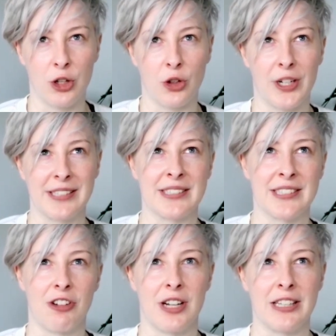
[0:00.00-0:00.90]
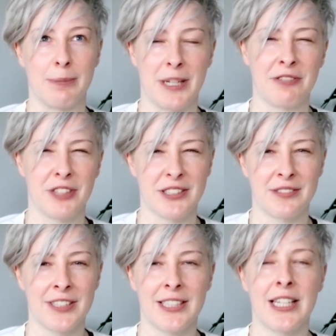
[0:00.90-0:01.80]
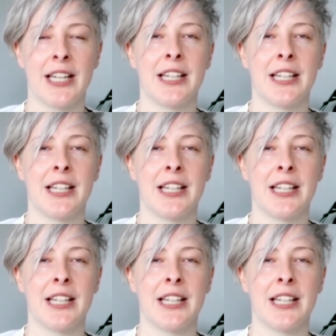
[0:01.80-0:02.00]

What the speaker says: not necessarily the benefits of it.